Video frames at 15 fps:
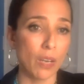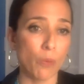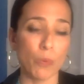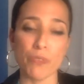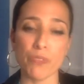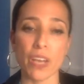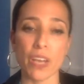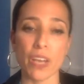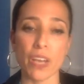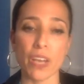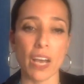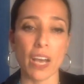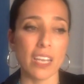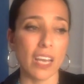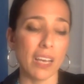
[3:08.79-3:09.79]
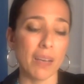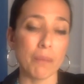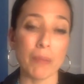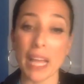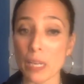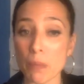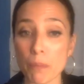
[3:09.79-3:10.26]
We've got uh,
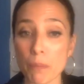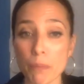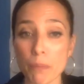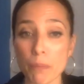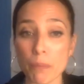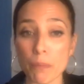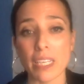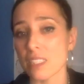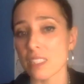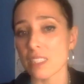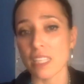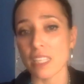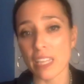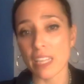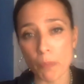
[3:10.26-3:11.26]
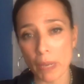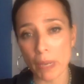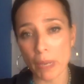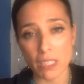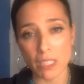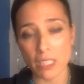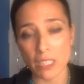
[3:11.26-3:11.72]
black and brown kids and their
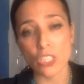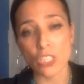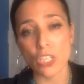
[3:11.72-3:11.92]
parents